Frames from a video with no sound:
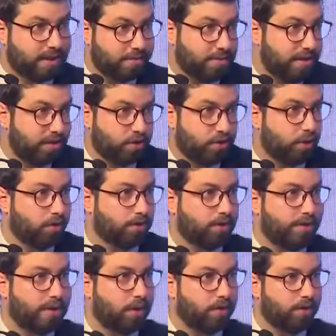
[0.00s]
ministry or
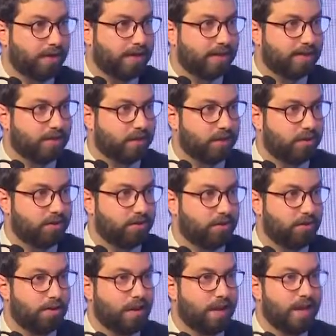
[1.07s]
to that organization.
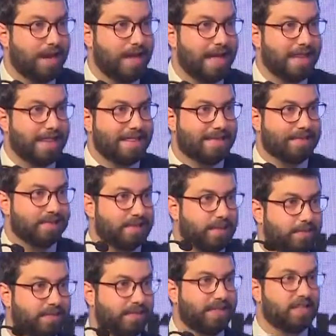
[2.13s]
This is
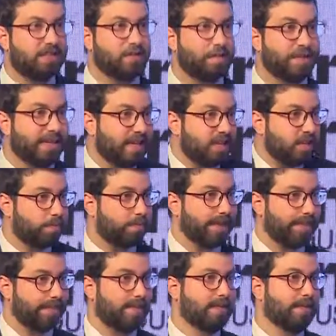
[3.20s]
something that is being
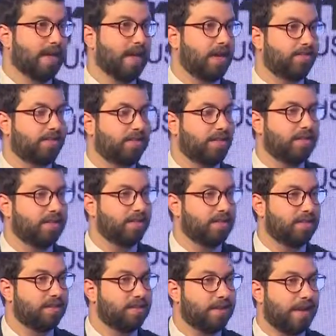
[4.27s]
expected out of
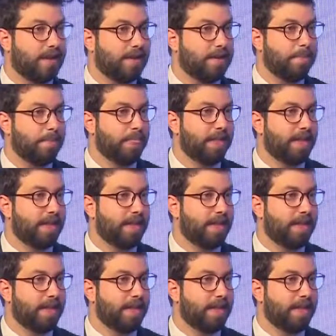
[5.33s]
citizens, and